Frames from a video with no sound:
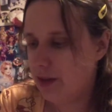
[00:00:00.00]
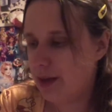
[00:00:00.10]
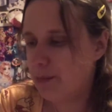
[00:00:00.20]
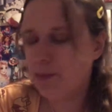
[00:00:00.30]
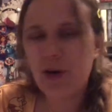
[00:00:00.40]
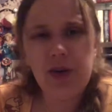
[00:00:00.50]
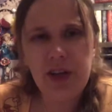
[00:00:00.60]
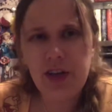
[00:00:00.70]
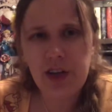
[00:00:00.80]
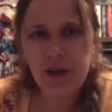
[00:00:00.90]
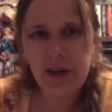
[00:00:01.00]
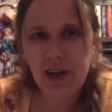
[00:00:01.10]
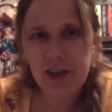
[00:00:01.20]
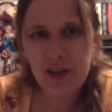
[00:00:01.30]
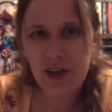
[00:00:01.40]
That burning
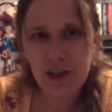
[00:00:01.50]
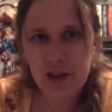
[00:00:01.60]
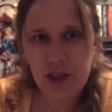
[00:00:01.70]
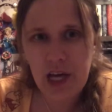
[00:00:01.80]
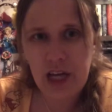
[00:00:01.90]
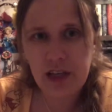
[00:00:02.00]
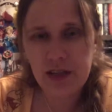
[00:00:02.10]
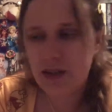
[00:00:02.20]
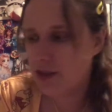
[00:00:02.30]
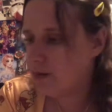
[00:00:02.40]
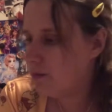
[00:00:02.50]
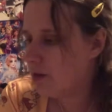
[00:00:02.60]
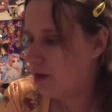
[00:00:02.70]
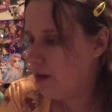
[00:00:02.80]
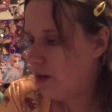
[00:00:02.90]
curiosity and sadness.
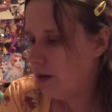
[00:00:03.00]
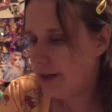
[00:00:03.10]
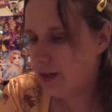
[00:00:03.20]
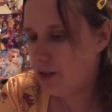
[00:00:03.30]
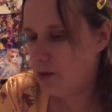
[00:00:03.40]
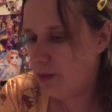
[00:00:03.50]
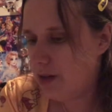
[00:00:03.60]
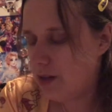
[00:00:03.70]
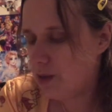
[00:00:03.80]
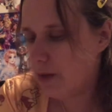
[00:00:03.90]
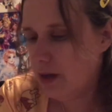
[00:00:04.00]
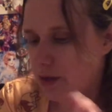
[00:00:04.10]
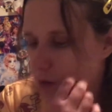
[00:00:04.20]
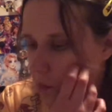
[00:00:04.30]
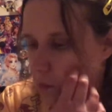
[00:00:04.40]
It's to be
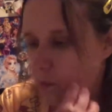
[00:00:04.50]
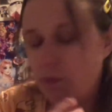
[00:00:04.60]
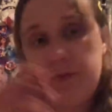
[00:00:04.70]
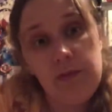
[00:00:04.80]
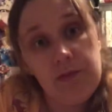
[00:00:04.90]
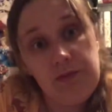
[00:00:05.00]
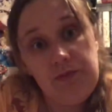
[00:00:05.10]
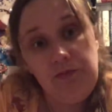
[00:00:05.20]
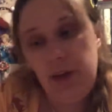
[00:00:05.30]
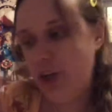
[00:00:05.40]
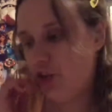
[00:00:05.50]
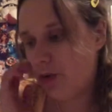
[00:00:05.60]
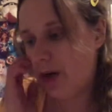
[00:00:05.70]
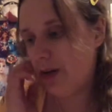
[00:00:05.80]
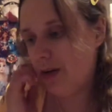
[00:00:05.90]
expected. He
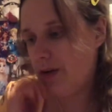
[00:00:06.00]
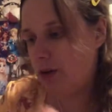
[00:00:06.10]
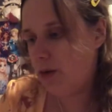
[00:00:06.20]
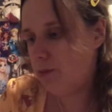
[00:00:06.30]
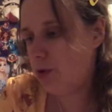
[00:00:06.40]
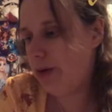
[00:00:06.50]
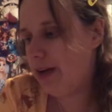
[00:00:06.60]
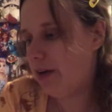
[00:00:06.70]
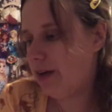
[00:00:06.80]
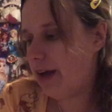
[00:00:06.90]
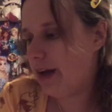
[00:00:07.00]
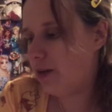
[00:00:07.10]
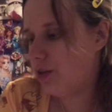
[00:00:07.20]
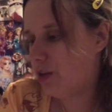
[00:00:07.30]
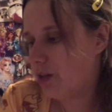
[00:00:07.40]
shrugged, blowing out air
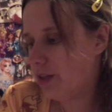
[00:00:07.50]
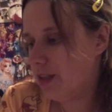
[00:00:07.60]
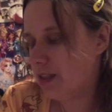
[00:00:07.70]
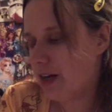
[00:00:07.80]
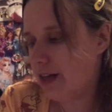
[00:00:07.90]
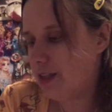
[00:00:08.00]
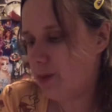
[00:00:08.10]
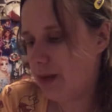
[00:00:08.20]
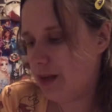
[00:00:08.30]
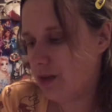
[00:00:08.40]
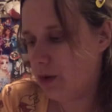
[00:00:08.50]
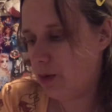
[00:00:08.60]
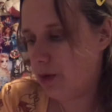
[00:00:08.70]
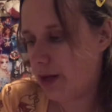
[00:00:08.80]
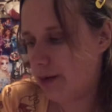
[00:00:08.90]
in the darkening skies to make his
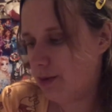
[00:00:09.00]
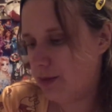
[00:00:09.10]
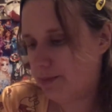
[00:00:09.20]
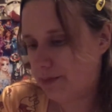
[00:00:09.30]
own clouds.